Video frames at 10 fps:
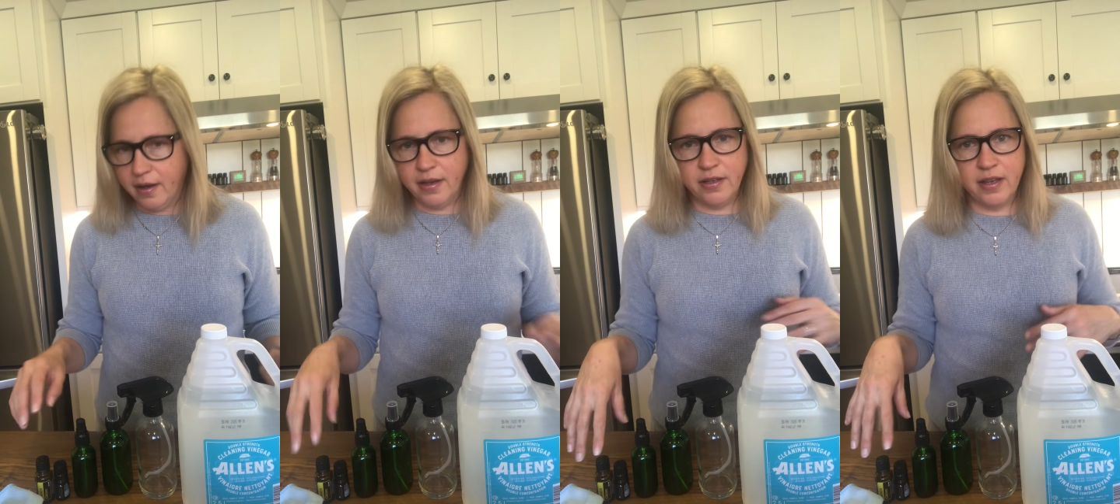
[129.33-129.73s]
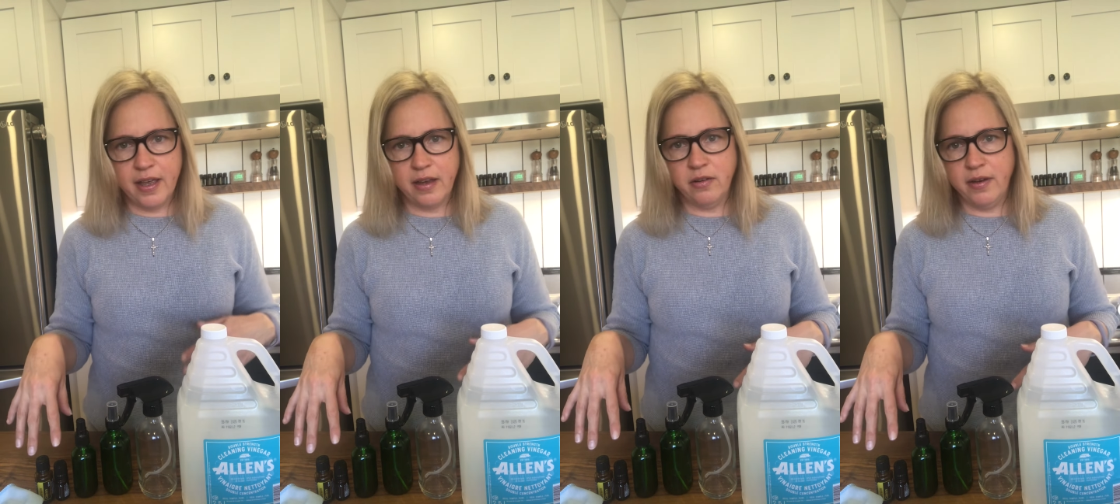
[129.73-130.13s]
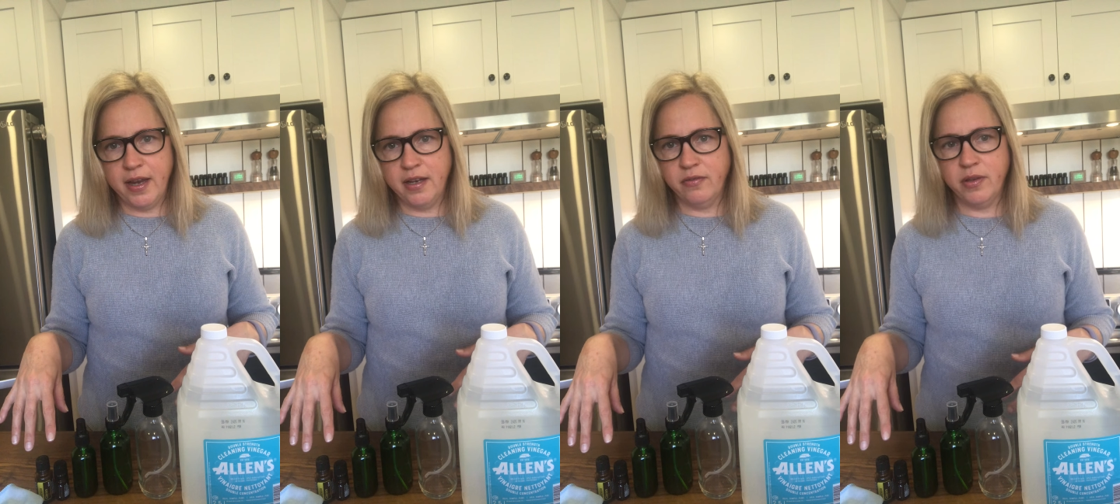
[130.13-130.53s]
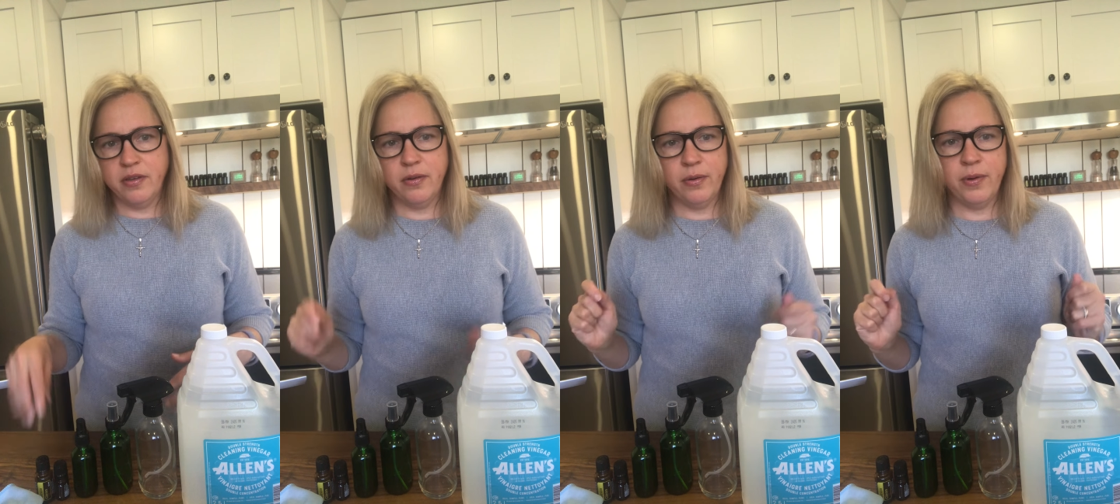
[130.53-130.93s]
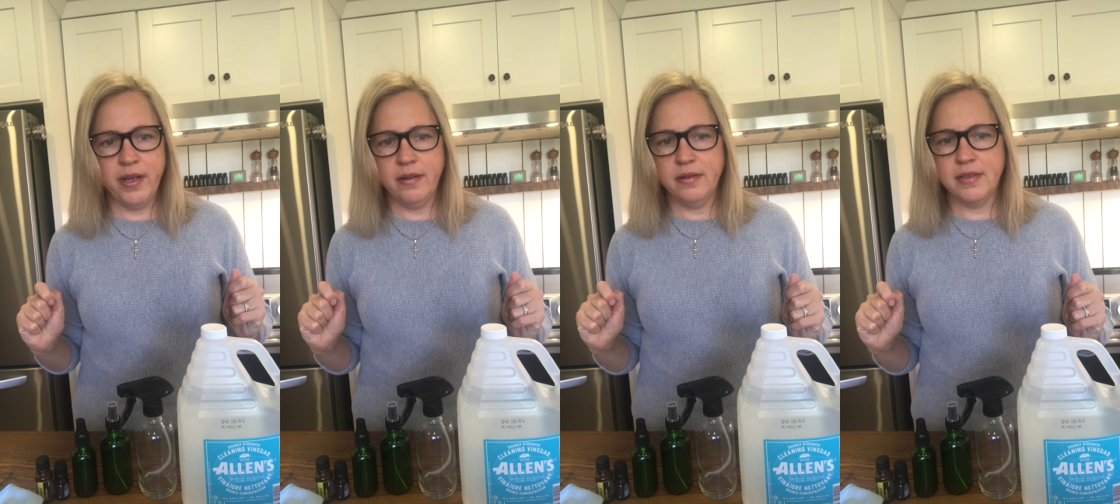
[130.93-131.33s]
You can get creative with your
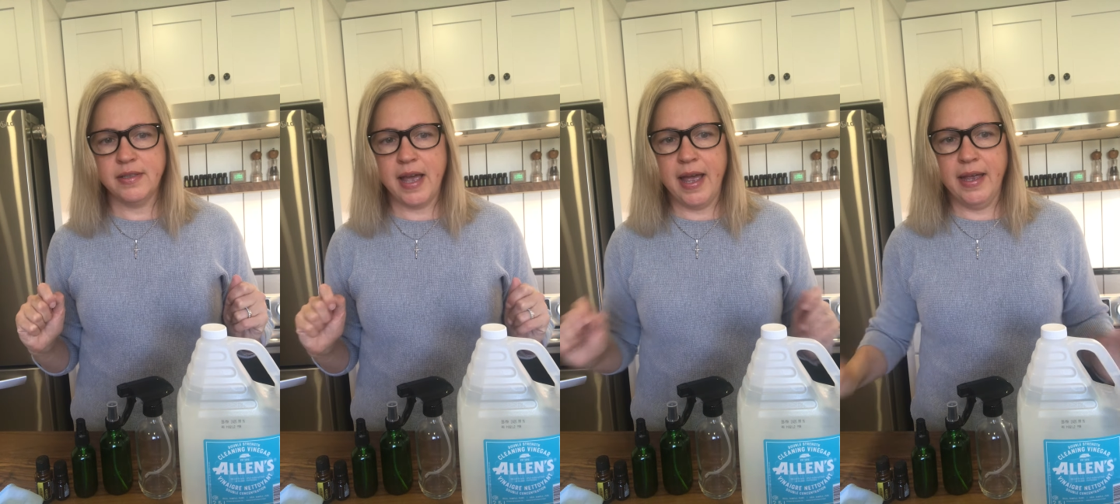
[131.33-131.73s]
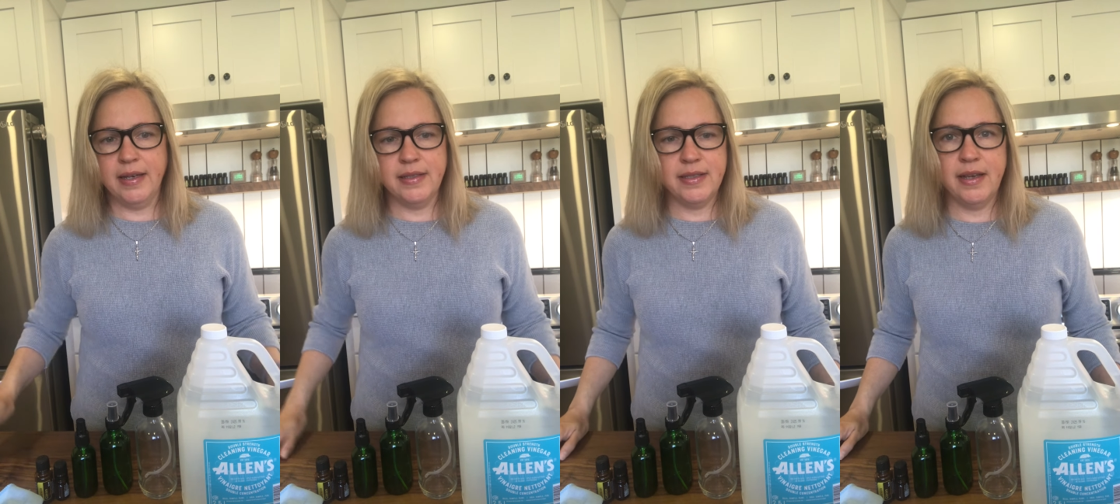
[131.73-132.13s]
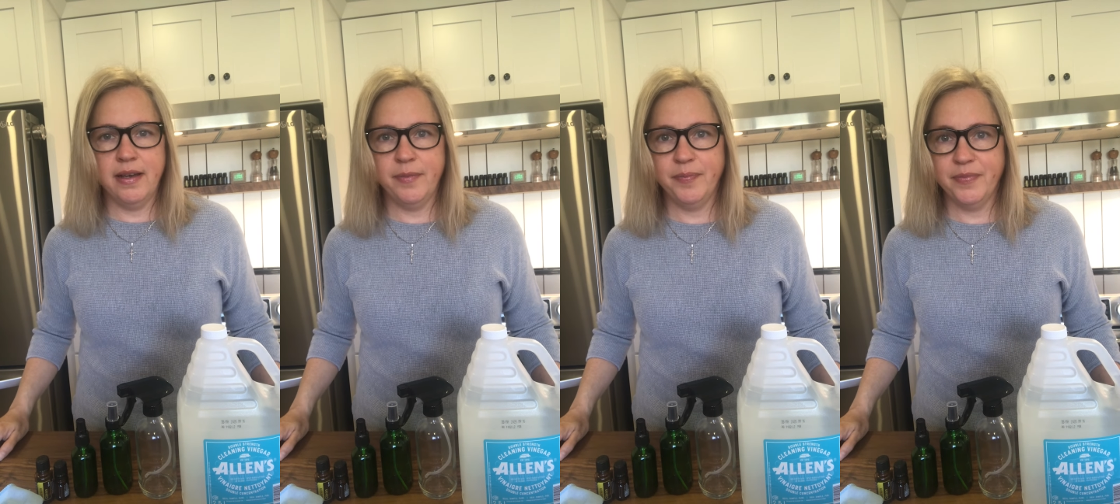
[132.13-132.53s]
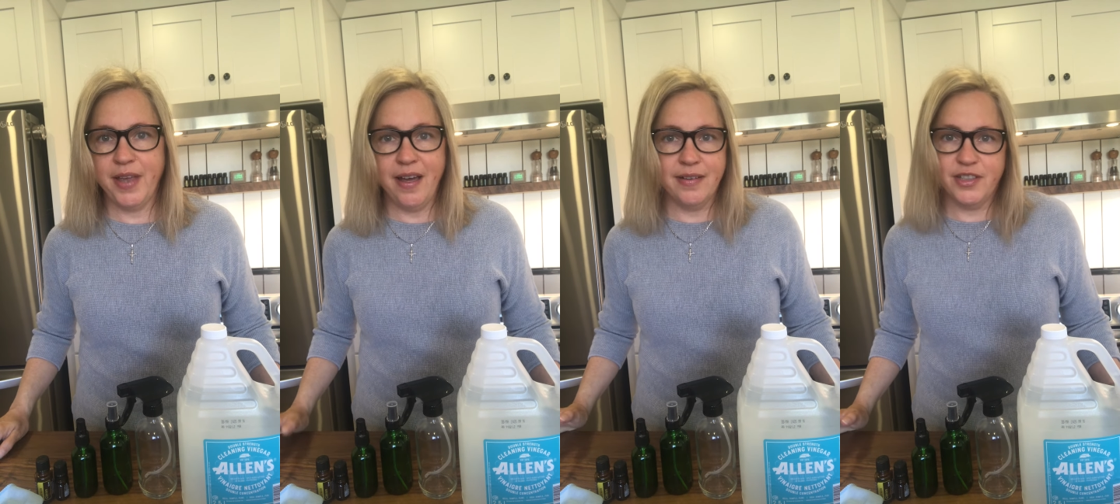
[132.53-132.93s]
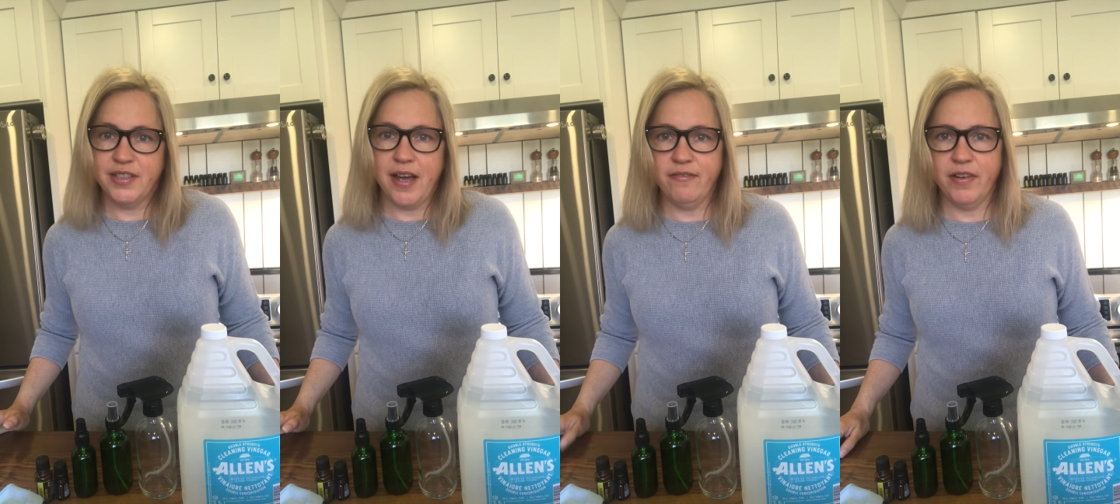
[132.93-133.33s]
oils and yeah,
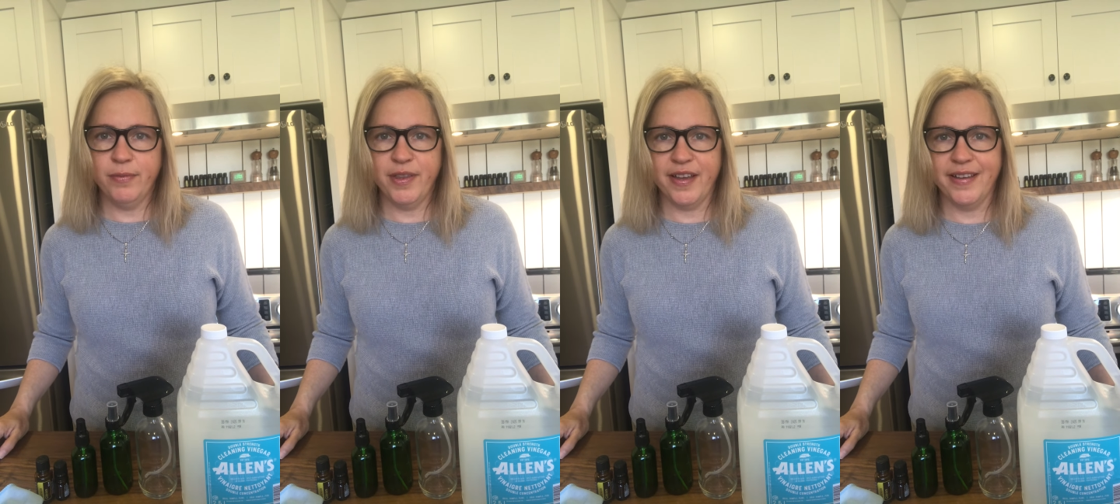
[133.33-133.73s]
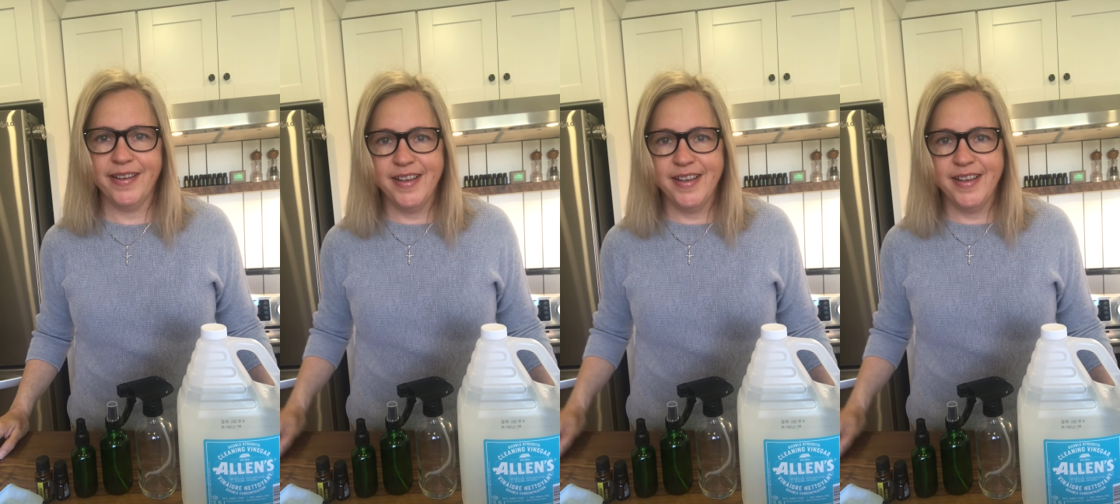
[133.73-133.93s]
just have fun with it.